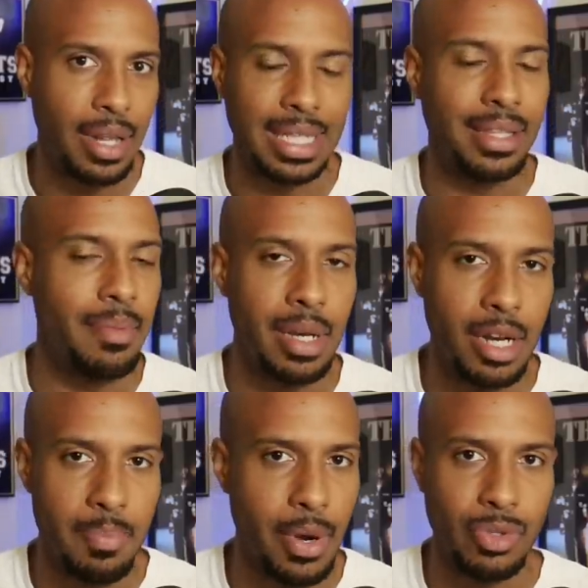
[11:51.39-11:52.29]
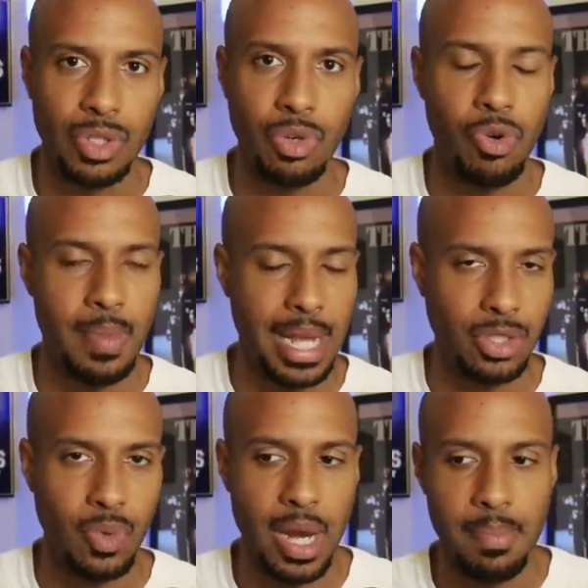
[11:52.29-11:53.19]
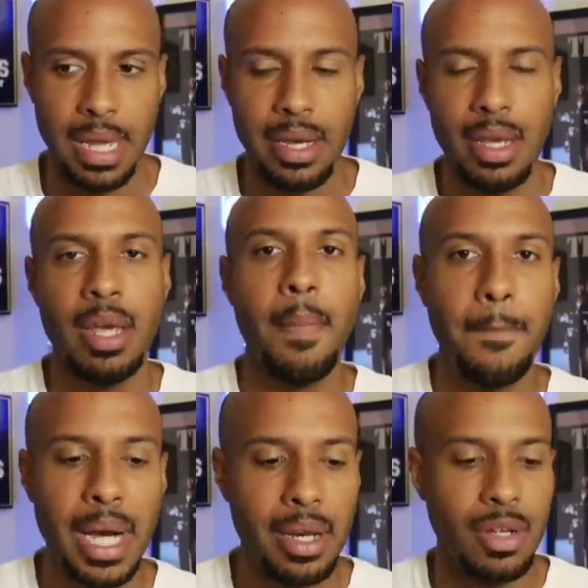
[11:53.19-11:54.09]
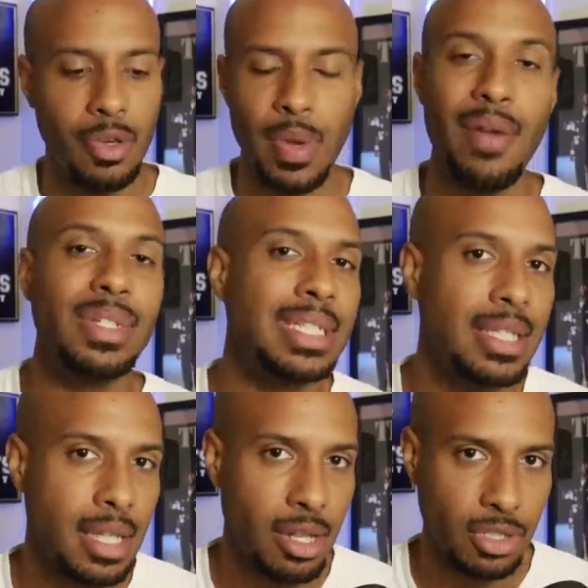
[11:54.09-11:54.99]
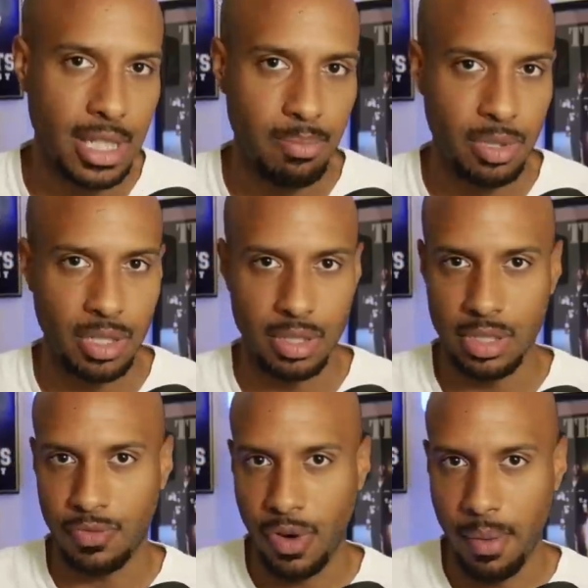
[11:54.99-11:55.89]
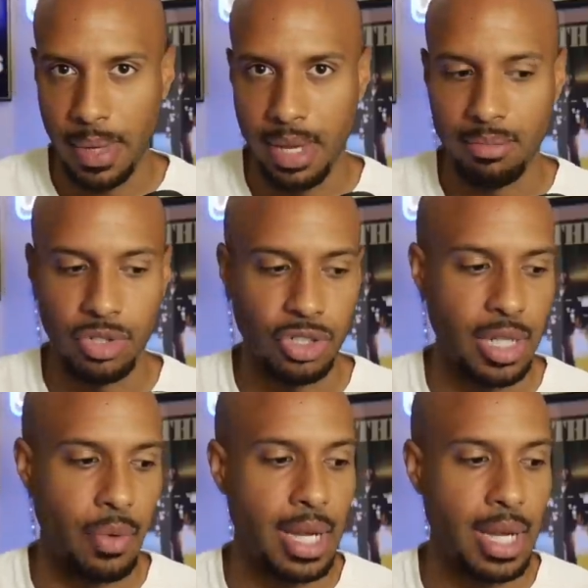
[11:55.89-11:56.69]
He limited opposing quarterbacks quite a bit, but we haven't seen the interceptions from him just yet.